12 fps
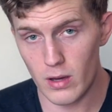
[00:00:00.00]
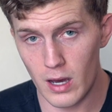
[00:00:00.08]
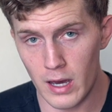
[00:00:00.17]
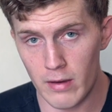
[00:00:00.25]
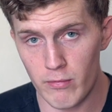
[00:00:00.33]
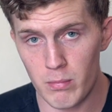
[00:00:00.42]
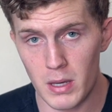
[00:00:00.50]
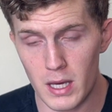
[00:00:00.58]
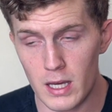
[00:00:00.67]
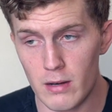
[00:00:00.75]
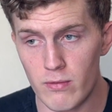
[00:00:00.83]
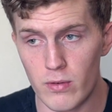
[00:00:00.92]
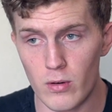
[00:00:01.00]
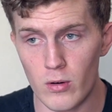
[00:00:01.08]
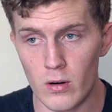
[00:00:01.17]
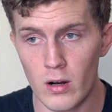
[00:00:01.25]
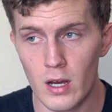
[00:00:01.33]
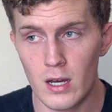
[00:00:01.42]
I've paid
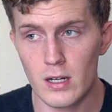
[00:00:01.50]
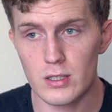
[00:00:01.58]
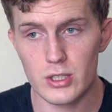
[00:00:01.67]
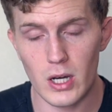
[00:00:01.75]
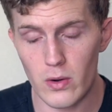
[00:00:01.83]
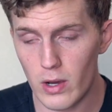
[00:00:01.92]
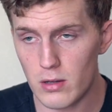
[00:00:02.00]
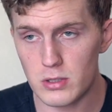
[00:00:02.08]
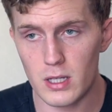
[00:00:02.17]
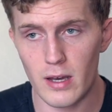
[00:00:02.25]
for shout outs.